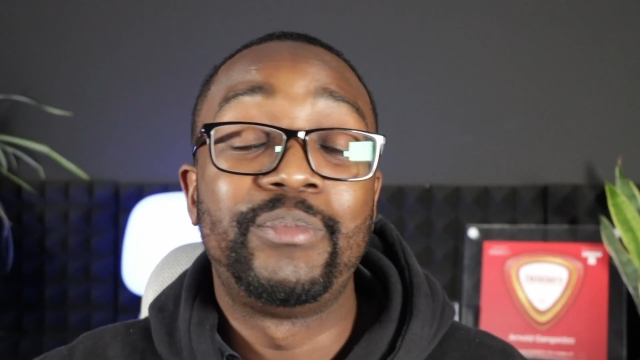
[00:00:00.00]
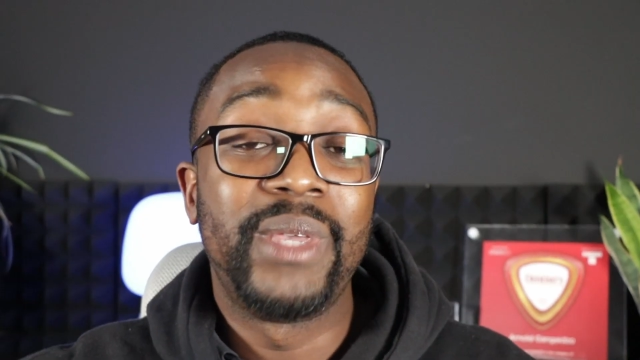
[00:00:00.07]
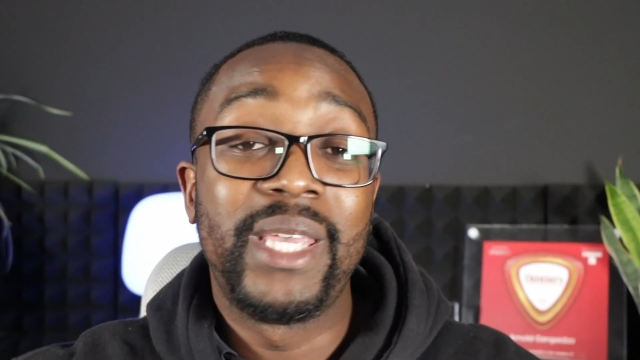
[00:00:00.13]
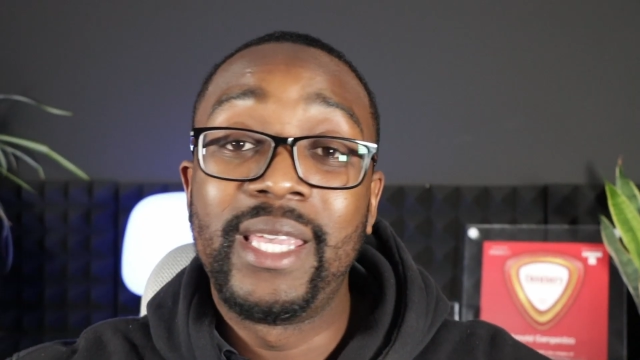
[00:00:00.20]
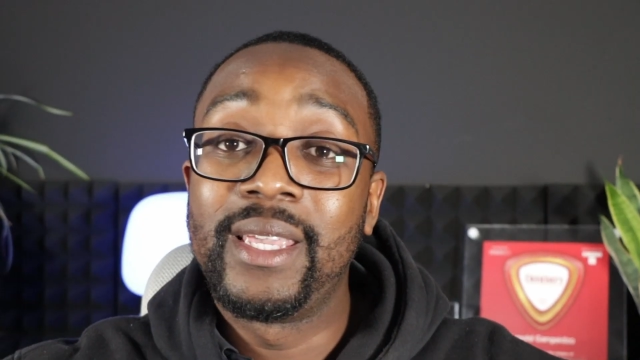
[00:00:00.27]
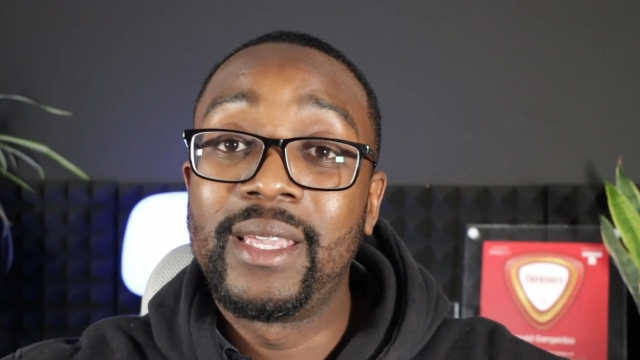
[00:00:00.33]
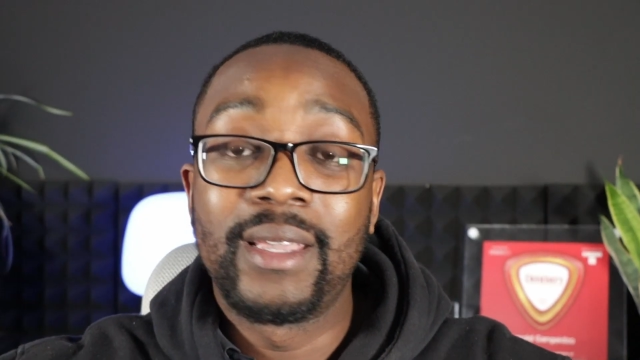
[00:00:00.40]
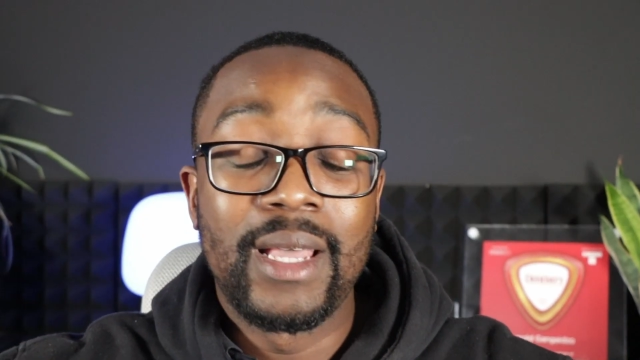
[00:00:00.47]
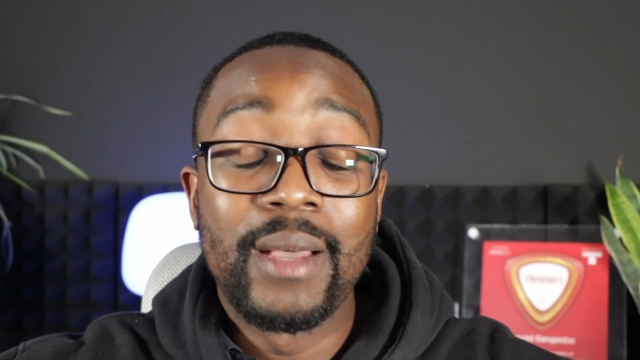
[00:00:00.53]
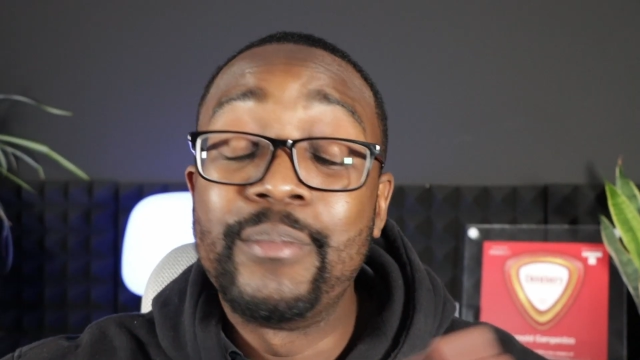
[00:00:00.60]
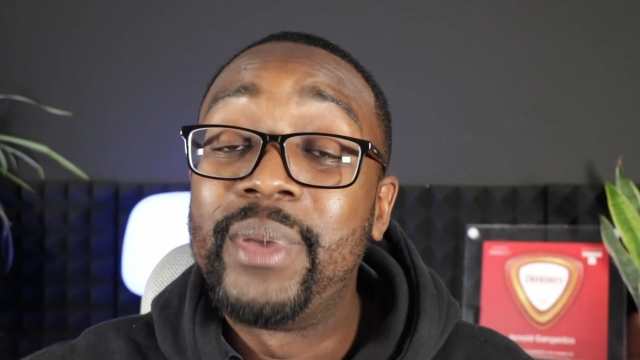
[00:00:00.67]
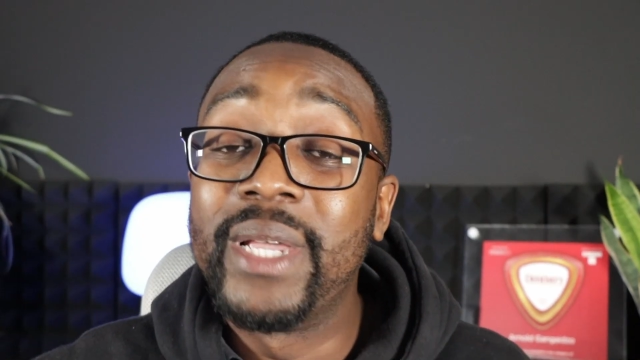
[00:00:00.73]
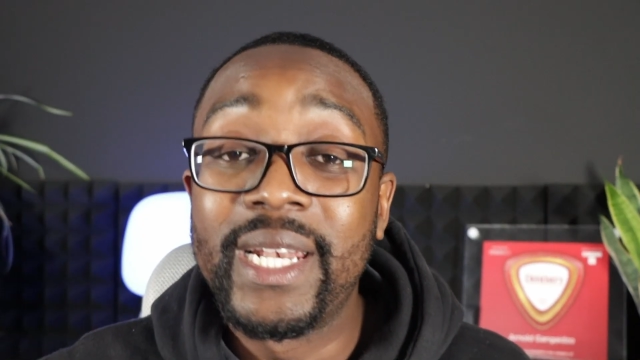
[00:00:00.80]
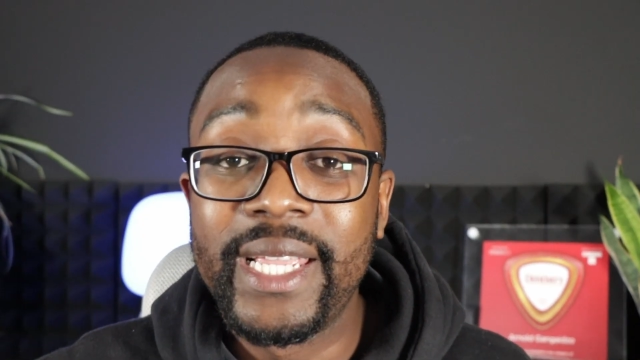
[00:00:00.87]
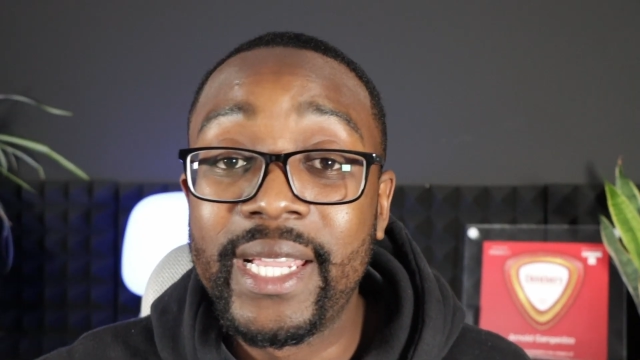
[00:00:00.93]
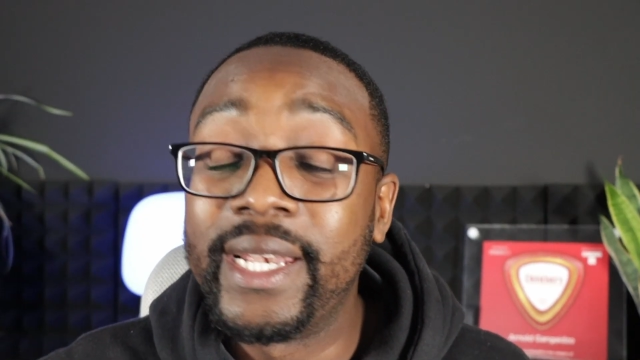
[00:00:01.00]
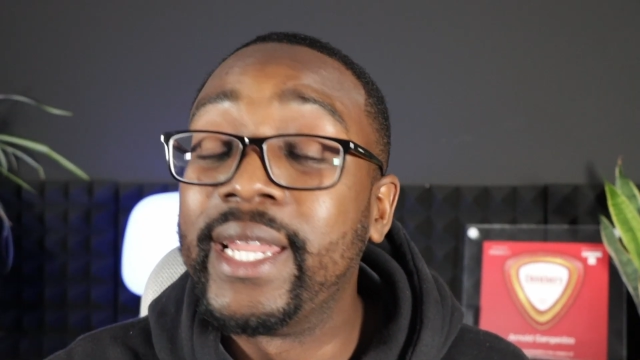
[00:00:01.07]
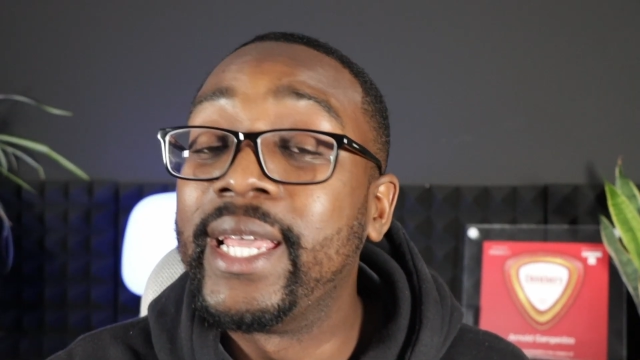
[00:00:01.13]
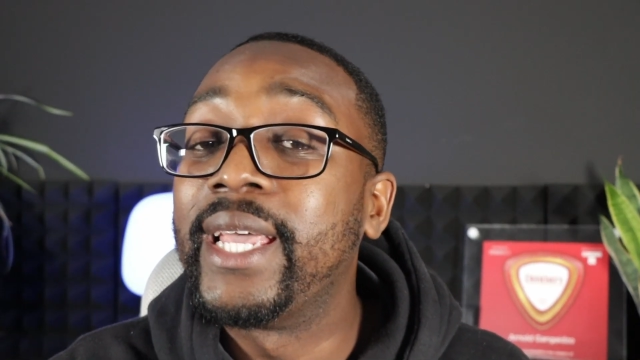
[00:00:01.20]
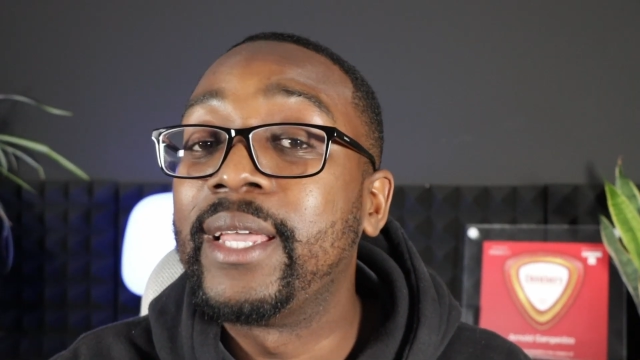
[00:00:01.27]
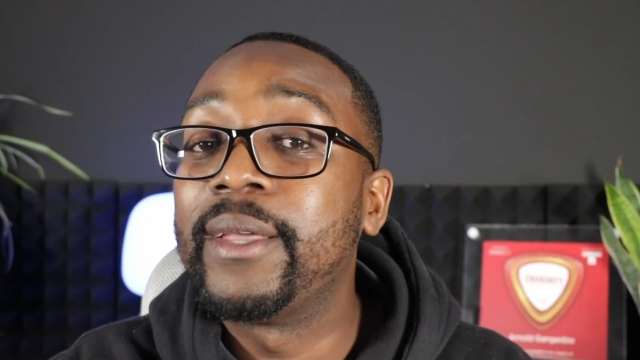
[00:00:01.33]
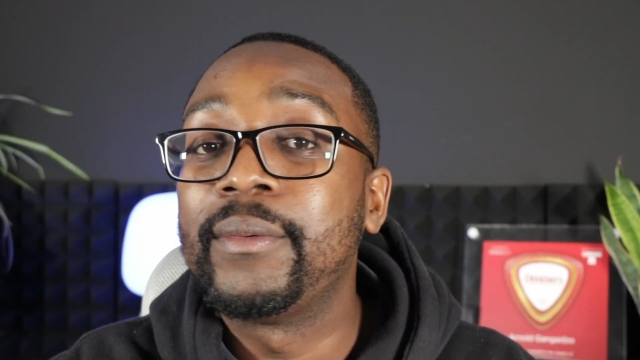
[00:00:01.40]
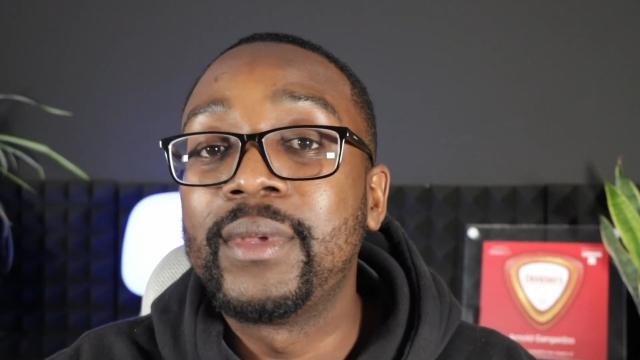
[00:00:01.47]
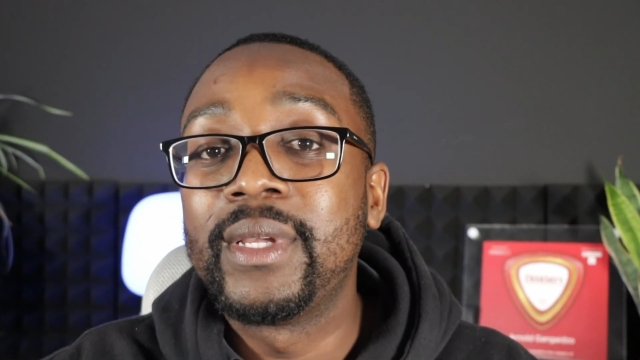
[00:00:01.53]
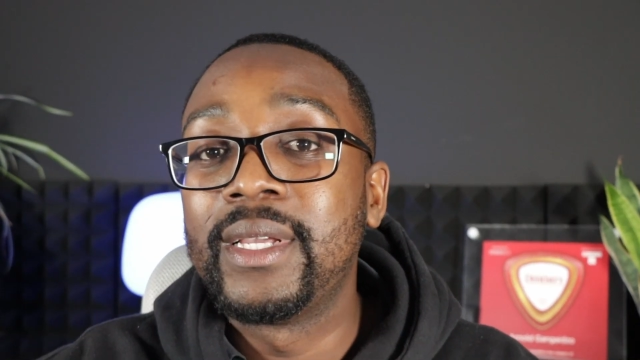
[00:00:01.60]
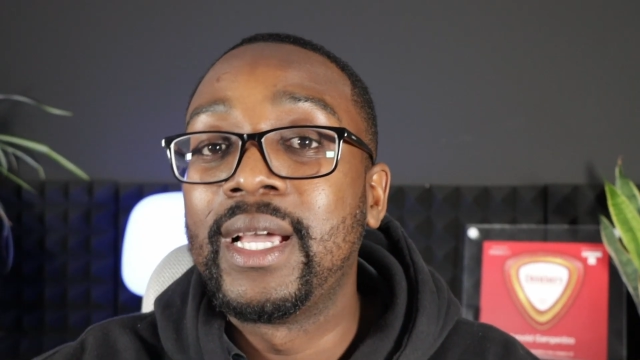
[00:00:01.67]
being a billionaire,